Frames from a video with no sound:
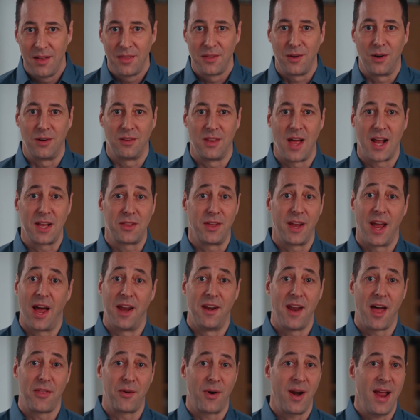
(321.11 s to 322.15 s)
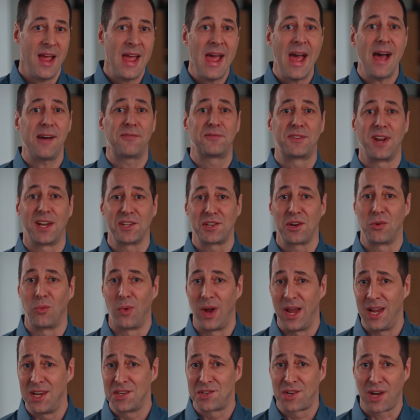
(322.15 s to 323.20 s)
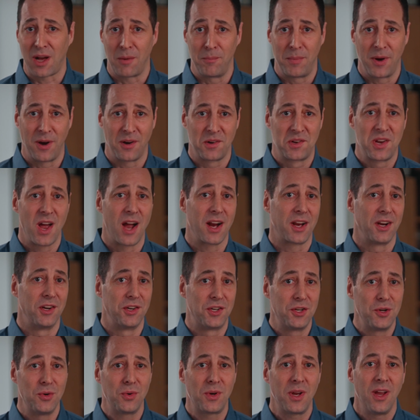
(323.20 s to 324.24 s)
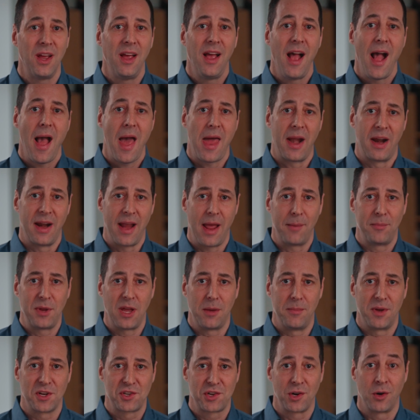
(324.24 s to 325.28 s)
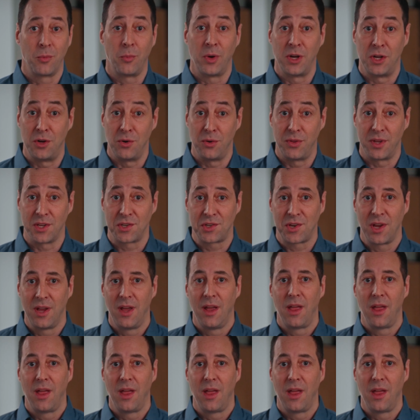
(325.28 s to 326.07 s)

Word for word: There are likely another half dozen ways to compare Tuck and Duke, and at MBA Mission, we do this